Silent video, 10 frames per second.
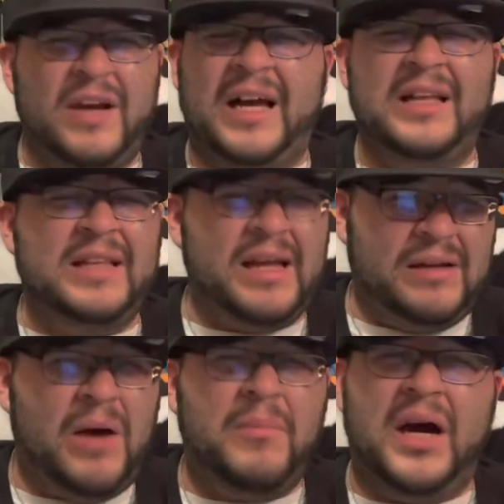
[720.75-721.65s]
kind of like
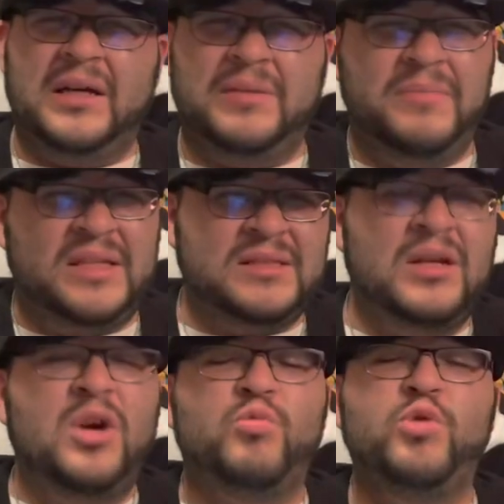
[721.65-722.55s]
how manga mixed
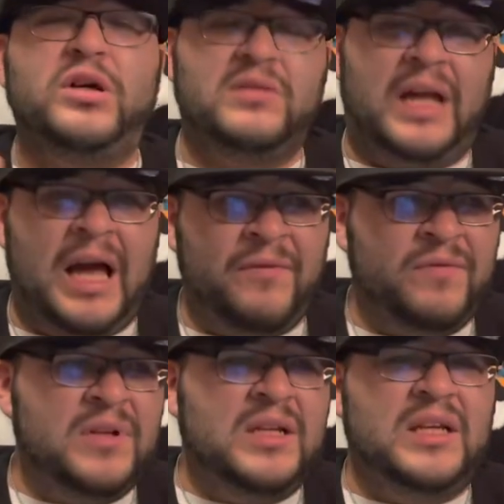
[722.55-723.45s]
real life
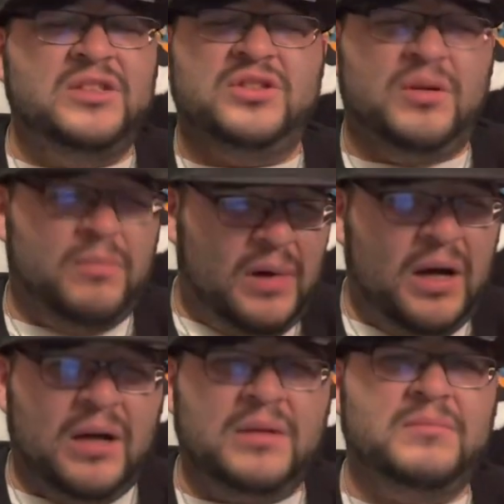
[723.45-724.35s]
into the
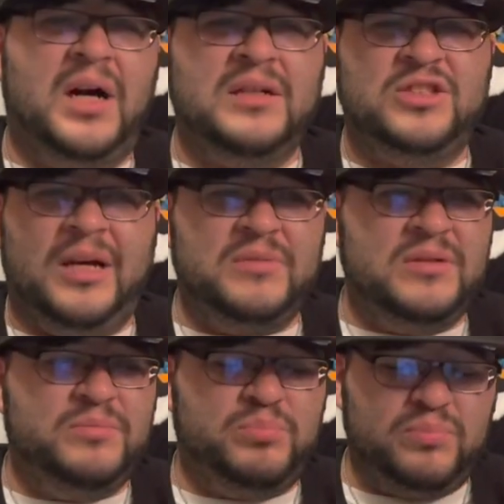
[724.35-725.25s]
uh, manga
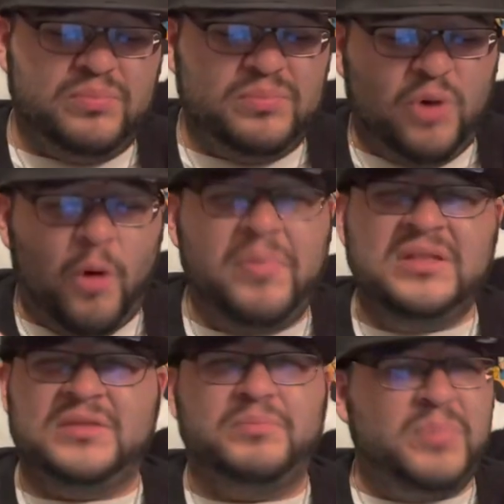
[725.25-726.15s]
chapter.
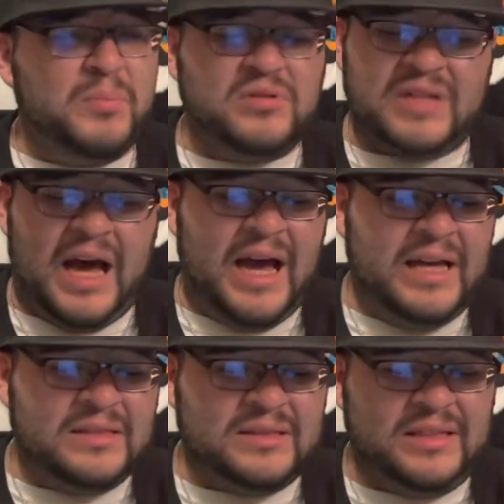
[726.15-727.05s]
Opens people's
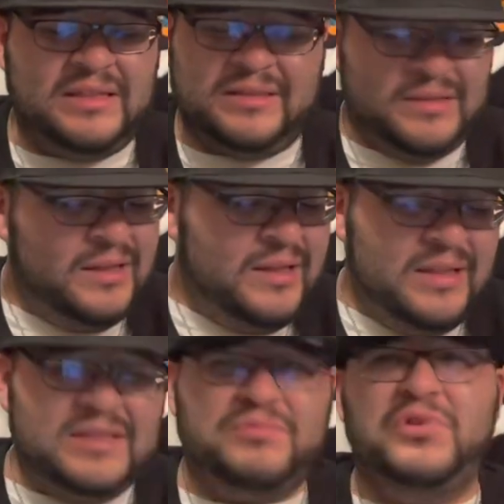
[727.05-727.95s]
eyes because this
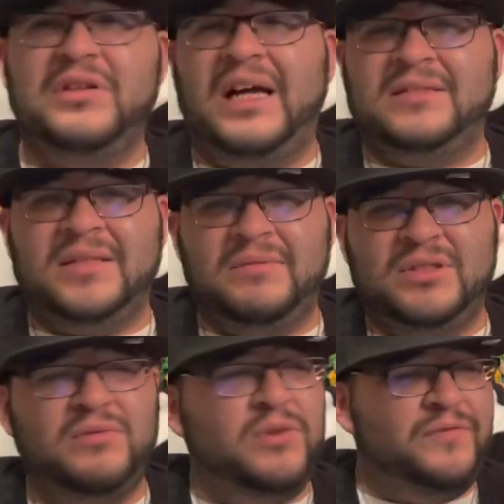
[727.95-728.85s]
this is real life stuff
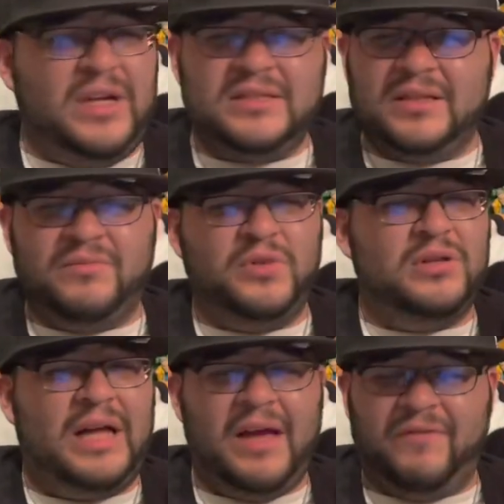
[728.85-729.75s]
too. We're facing
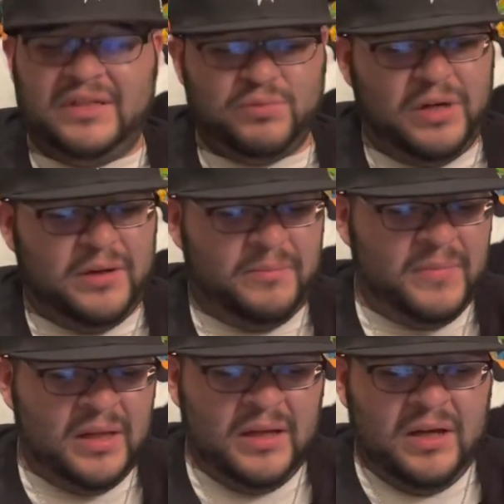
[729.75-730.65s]
real life as well.
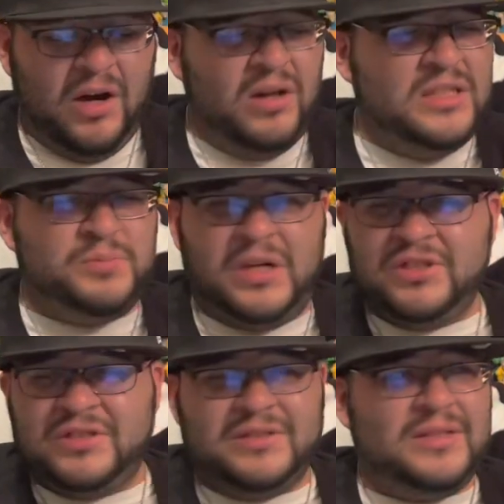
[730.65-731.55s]
All this
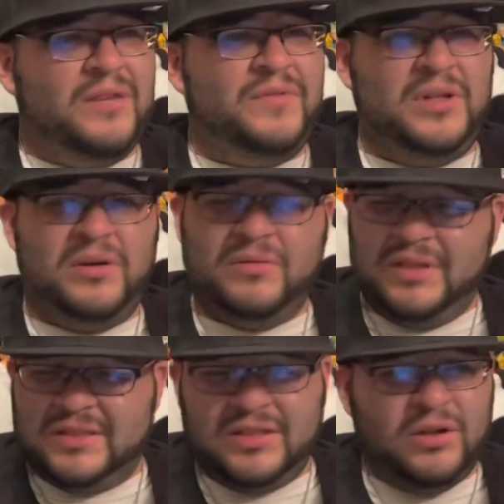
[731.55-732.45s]
prejudice stuff, you know,
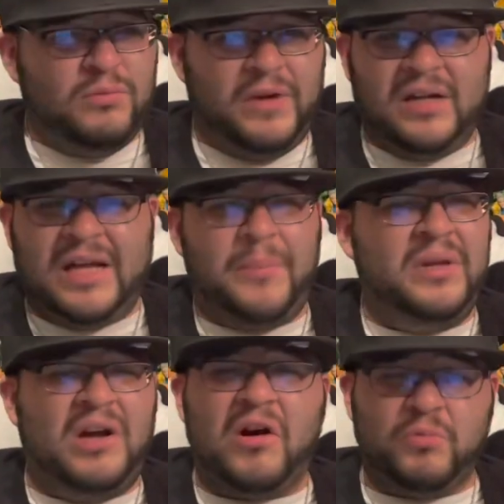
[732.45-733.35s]
it's still around
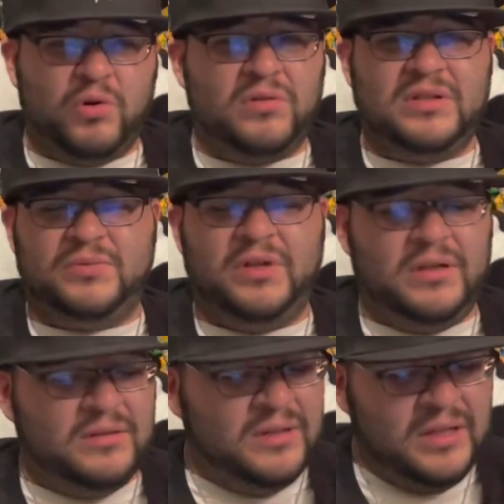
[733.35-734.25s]
happening in our world as well.